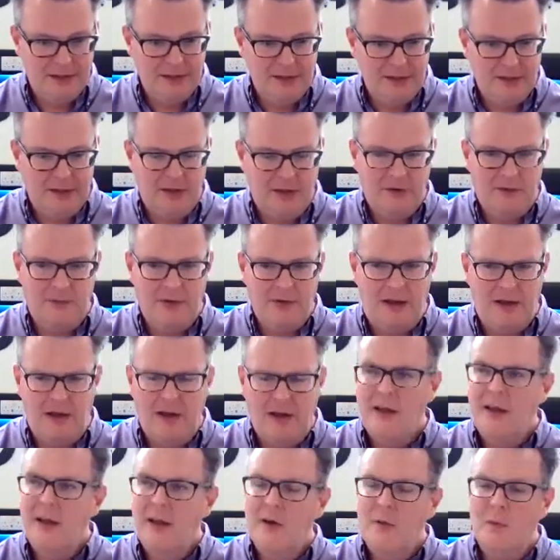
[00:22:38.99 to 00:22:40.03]

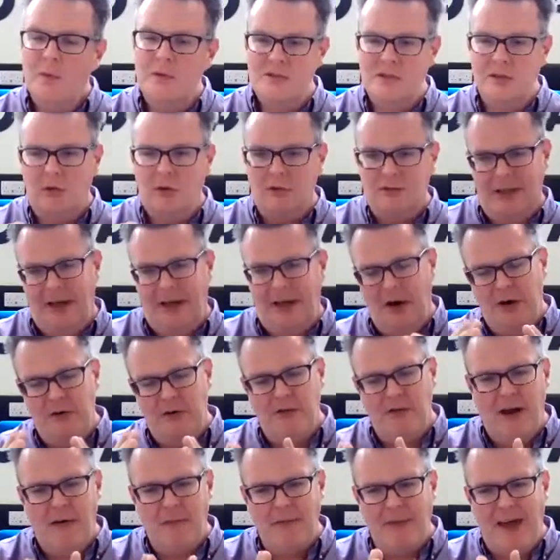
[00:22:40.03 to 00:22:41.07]
and
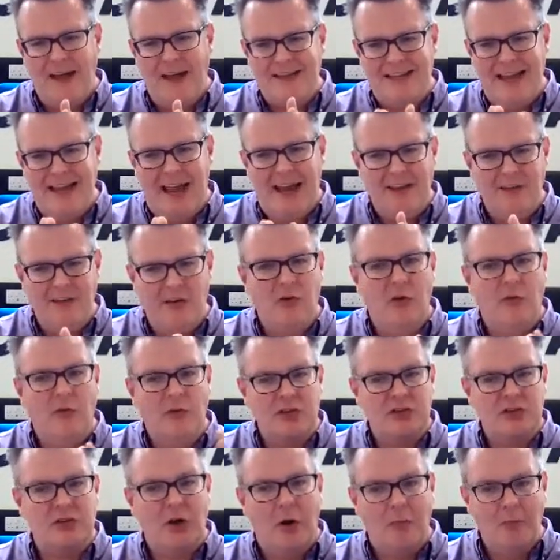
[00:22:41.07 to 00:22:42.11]
around that day, sort of the
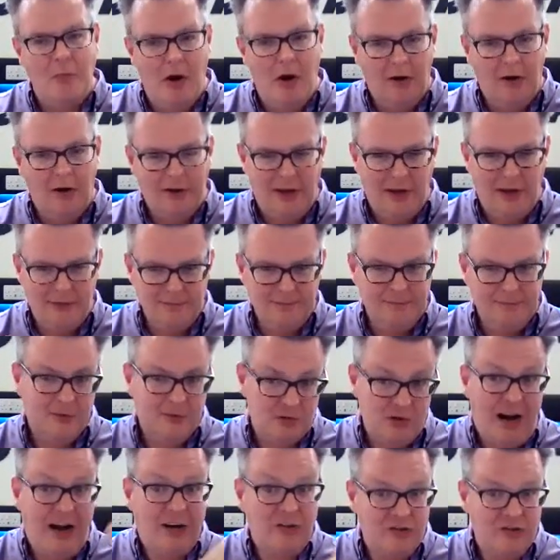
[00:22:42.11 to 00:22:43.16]
stock market
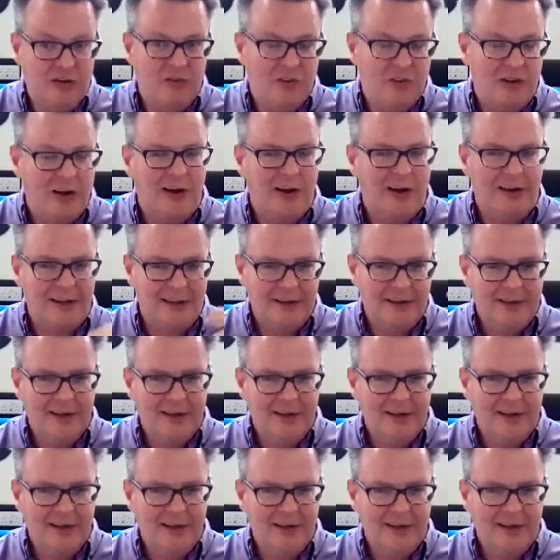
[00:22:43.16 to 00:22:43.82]
crashed, if you like,